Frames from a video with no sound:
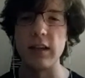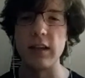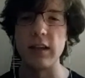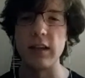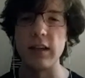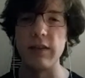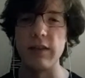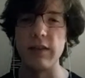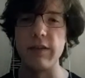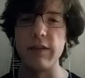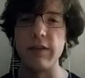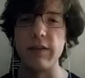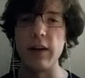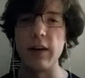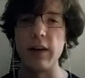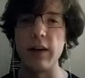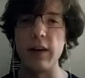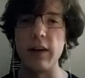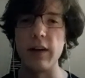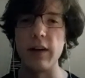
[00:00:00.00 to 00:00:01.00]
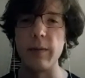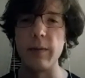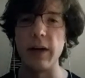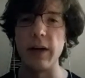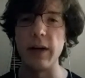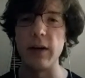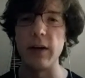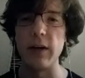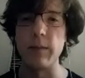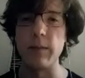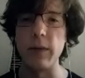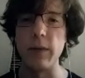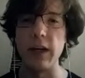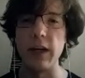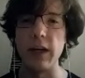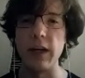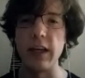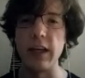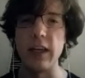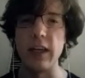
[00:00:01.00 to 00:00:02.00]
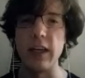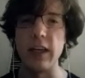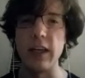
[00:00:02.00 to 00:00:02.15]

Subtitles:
a fair amount of money